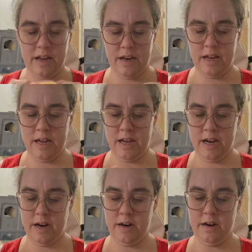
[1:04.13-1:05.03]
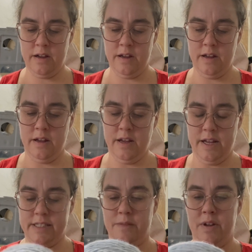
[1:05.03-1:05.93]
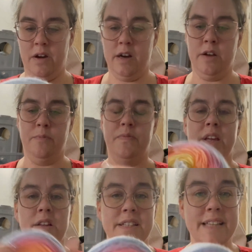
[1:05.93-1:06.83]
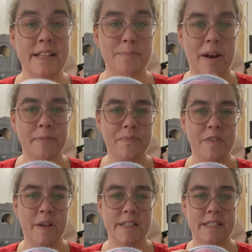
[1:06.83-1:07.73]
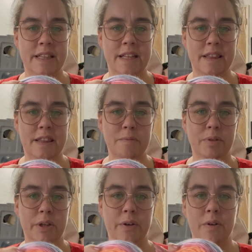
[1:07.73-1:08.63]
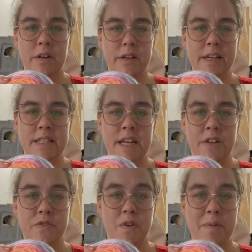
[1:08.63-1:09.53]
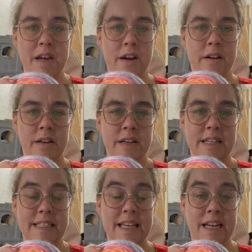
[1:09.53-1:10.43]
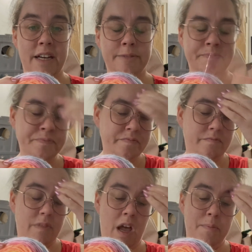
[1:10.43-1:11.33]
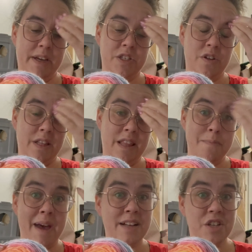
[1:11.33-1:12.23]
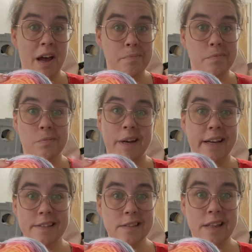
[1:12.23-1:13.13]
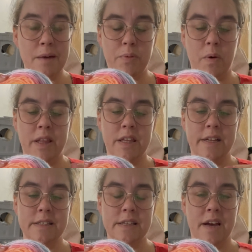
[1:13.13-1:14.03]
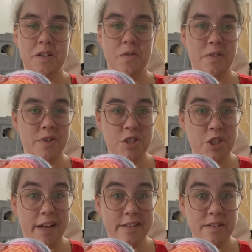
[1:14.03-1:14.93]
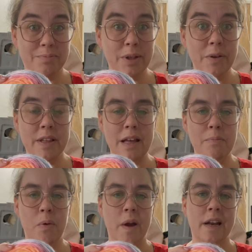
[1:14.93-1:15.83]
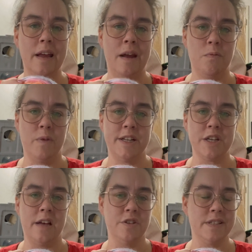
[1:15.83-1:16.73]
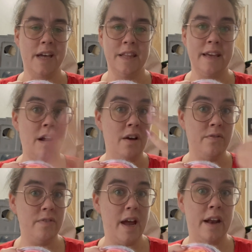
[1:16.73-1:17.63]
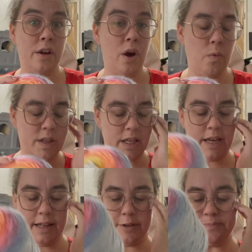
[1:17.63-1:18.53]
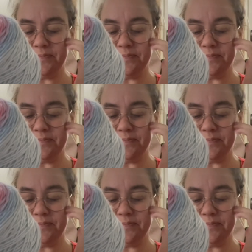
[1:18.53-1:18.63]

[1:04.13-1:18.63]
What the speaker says: in here. It's gonna be hard. Oh, here, this side's better. You can see that the blue continues from here to here. I'll make sure that they match up when it gets to that point, that it's not two different shades of blue at that point, at which I'll just cut that off and go with the yellow.